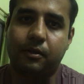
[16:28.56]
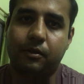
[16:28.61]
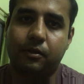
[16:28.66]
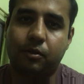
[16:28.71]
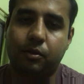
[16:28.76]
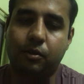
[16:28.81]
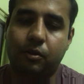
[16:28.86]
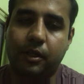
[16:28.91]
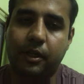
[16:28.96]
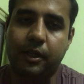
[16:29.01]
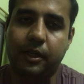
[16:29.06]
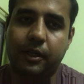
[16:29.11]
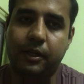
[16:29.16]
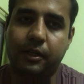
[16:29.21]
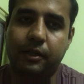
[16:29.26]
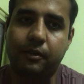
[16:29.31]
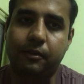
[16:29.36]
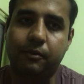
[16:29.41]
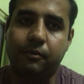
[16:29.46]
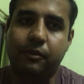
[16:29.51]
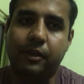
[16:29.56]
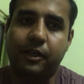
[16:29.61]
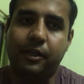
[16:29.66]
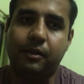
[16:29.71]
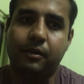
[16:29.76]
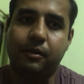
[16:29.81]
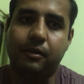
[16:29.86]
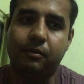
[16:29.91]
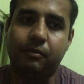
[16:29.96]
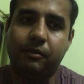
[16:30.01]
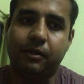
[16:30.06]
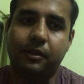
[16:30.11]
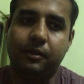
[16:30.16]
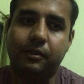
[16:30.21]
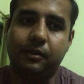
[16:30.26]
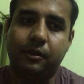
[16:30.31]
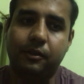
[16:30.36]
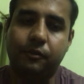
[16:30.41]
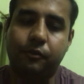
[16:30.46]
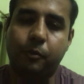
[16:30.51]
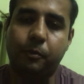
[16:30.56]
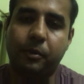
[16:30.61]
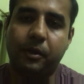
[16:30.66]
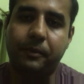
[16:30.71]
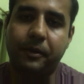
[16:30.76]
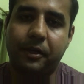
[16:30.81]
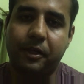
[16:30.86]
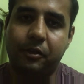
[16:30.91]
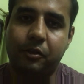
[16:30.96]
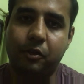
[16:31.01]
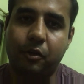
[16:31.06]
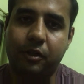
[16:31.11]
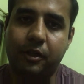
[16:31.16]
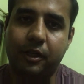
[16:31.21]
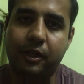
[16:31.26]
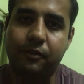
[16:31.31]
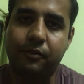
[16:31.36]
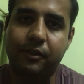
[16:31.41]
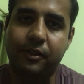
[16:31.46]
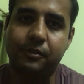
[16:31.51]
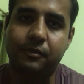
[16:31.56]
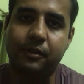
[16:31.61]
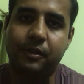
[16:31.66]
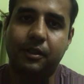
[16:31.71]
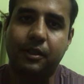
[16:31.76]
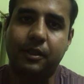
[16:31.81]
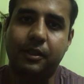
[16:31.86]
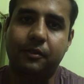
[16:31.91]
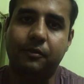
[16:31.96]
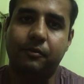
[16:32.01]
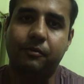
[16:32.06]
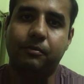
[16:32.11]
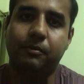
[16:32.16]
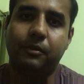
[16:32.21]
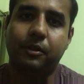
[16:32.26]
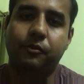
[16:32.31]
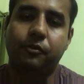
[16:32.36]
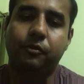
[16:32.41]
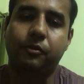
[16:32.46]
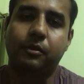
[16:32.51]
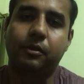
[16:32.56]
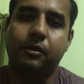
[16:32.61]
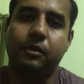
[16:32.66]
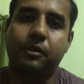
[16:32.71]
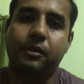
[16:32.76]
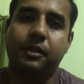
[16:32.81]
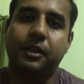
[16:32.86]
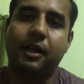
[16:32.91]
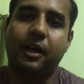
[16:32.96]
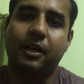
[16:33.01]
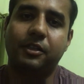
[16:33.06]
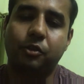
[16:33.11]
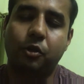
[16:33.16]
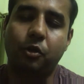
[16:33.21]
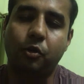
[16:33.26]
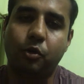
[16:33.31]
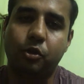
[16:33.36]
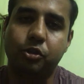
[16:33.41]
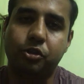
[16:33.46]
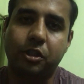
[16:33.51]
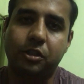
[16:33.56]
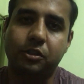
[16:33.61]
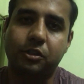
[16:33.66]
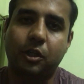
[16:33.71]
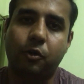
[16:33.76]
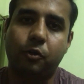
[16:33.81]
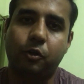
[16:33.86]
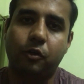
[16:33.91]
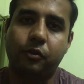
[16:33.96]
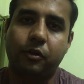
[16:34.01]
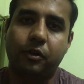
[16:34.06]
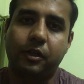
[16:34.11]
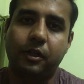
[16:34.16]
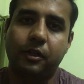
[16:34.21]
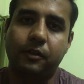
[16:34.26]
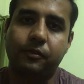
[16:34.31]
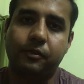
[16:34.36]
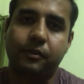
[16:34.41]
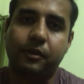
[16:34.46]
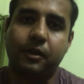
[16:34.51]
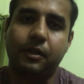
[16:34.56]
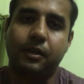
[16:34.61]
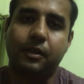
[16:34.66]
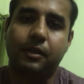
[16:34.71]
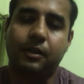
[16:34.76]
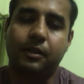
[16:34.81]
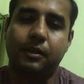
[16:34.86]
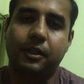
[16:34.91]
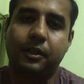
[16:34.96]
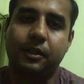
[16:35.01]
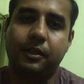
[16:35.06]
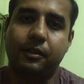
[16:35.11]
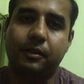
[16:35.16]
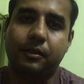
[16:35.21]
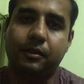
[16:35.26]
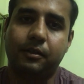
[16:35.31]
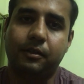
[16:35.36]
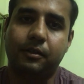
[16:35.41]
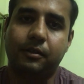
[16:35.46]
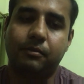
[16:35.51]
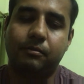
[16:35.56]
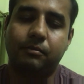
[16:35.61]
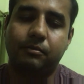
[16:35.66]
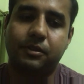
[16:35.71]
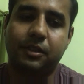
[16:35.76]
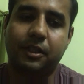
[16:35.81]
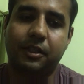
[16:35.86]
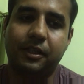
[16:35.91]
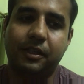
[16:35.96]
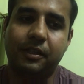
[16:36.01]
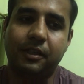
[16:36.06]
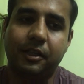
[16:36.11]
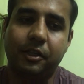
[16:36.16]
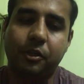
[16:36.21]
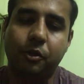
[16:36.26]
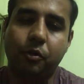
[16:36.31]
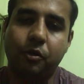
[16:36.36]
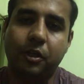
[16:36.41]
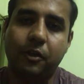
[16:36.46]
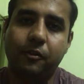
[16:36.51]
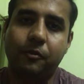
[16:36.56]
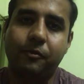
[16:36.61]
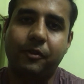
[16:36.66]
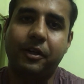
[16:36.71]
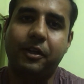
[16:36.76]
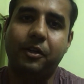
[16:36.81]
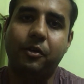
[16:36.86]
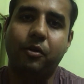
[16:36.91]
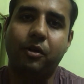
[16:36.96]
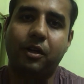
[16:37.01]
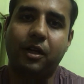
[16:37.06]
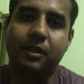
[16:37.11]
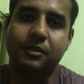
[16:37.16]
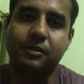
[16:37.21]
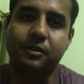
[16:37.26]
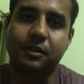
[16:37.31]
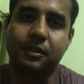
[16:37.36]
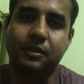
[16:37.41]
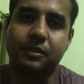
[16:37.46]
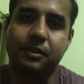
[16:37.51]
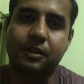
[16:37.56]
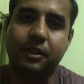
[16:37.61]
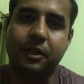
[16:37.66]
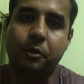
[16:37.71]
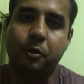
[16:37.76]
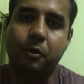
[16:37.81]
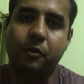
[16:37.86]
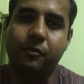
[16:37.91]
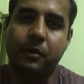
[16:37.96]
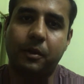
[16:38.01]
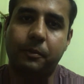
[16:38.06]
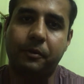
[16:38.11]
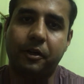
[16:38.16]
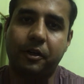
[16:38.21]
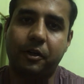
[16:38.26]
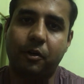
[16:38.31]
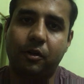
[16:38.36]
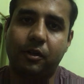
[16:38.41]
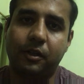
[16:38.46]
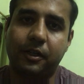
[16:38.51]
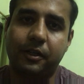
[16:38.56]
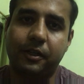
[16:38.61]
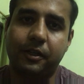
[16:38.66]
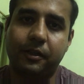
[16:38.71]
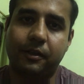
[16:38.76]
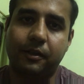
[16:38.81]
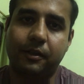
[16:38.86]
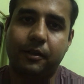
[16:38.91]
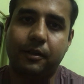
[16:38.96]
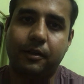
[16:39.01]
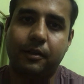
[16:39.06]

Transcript: So and while when if you prepare your DAF as well, and if they ask you questions out of your DAF, then certainly you give very good answers that you have prepared already.